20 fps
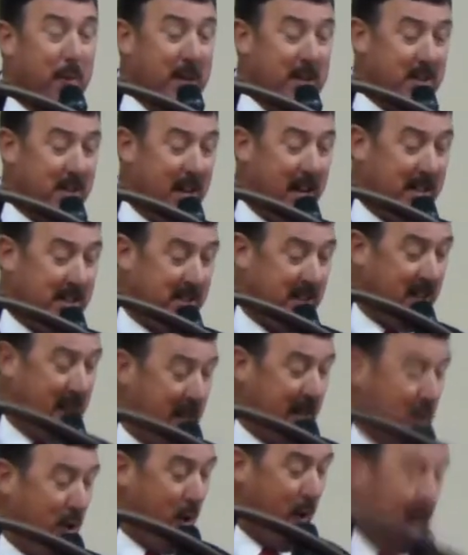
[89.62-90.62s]
reason I said
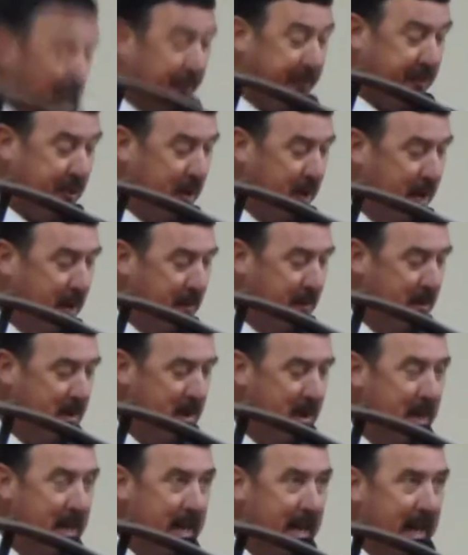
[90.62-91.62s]
I'd go after him.
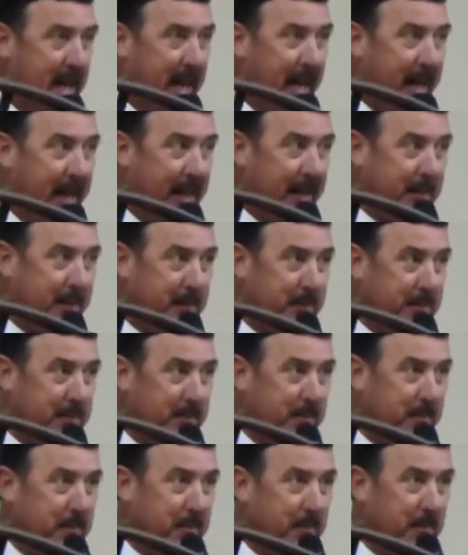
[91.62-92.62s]

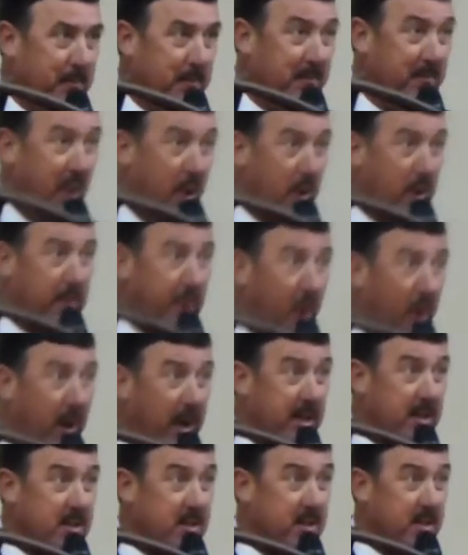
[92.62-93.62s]
Voter
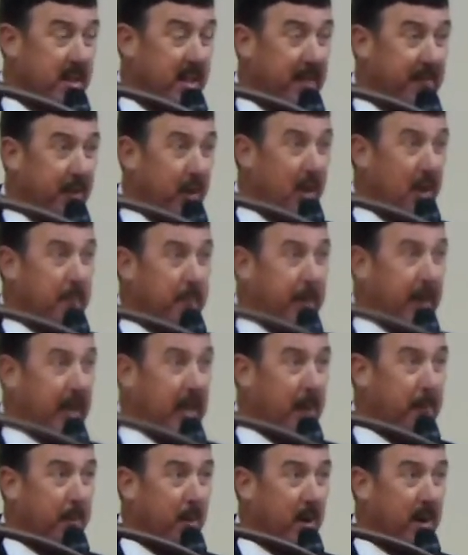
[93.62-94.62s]
voice. If you didn't pick
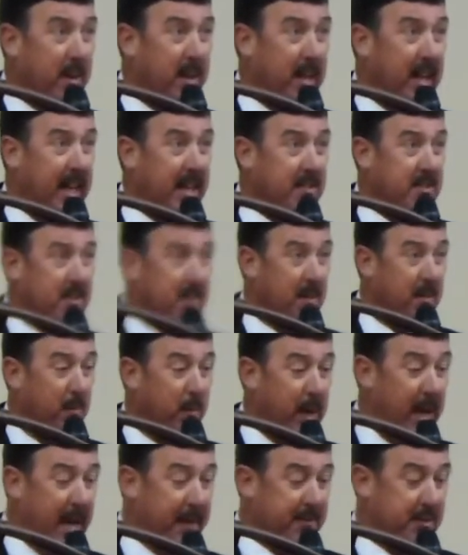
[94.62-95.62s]
up one of these,
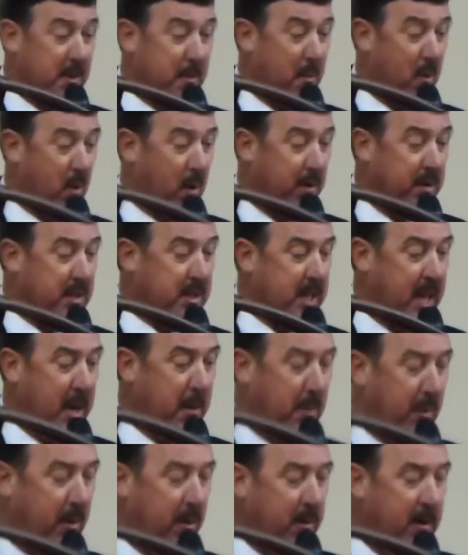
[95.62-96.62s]
we have some more on the
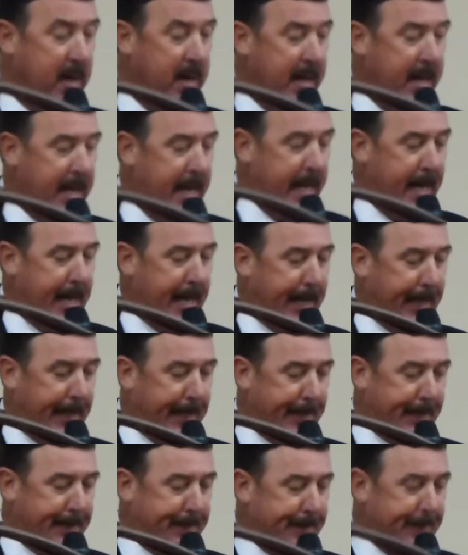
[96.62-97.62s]
table.
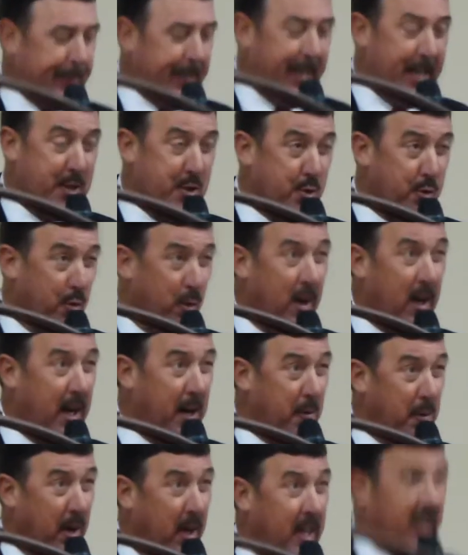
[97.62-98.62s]
It's really,
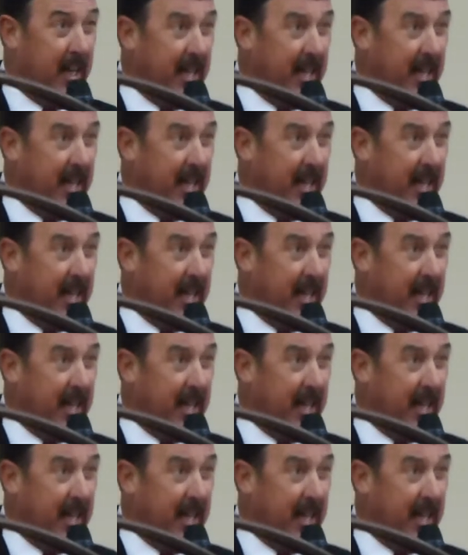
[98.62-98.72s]
really